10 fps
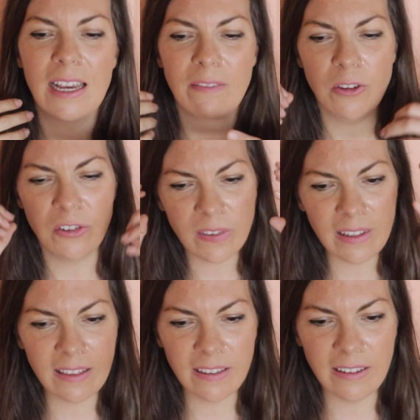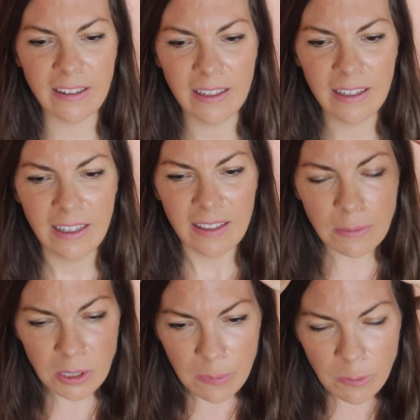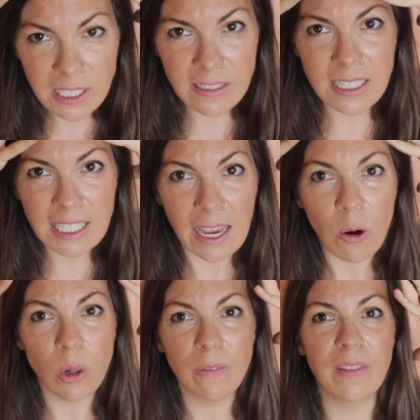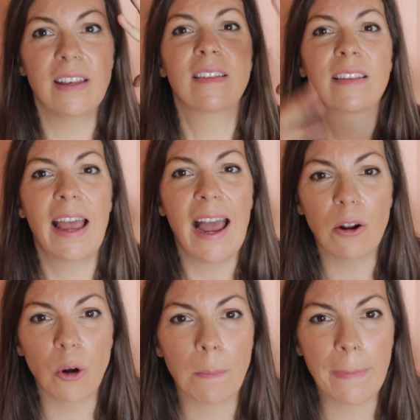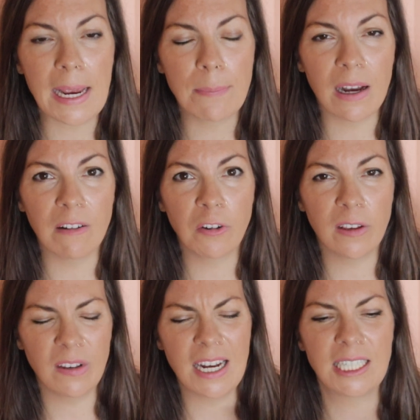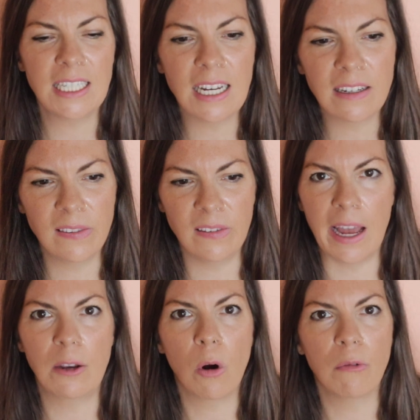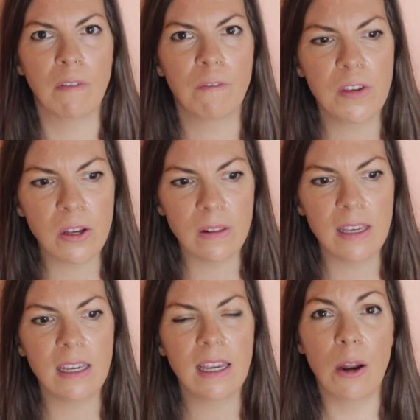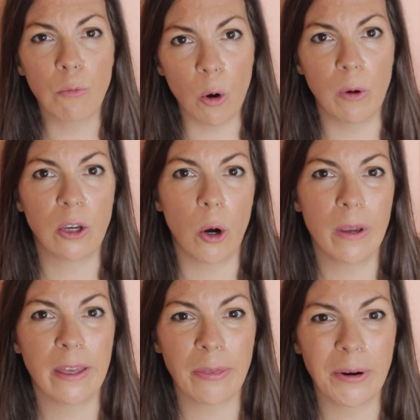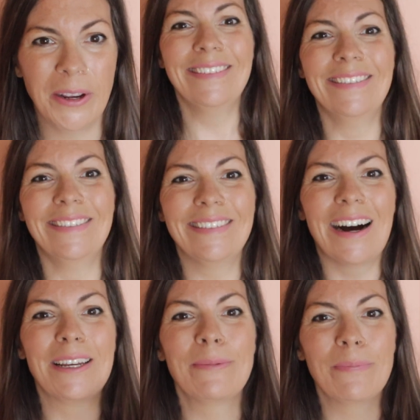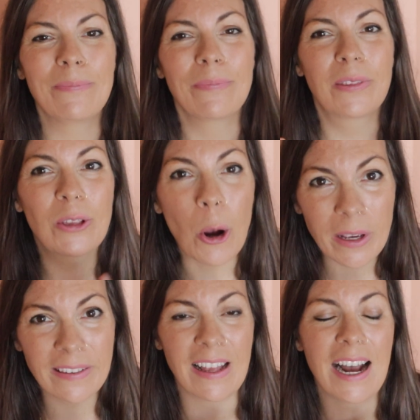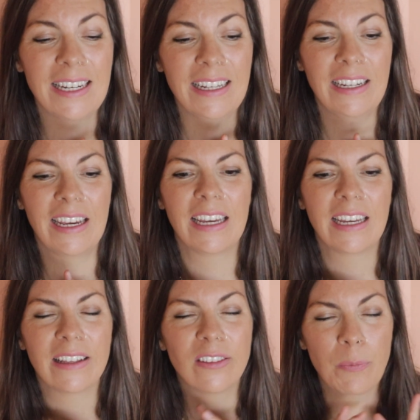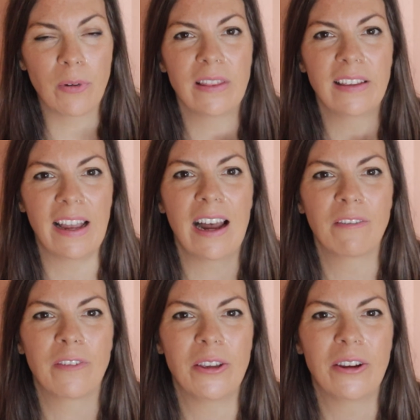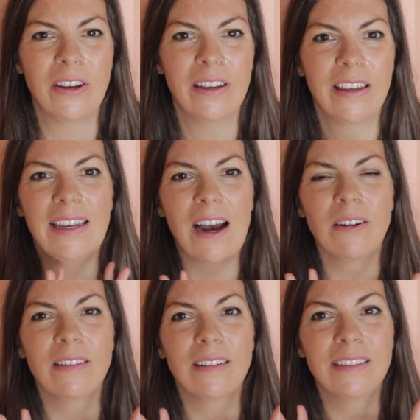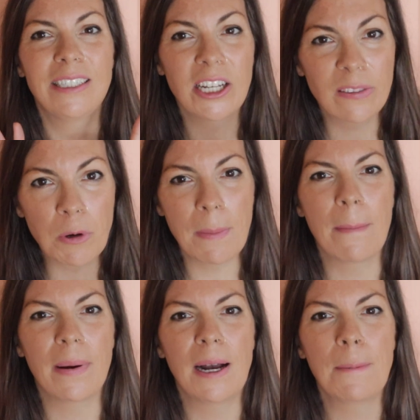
if you just need to, sometimes we just need to get all of this out on paper for us to actually understand what we're feeling and what we're going through. Oh, I am so excited to bring this out for you. Now, just remember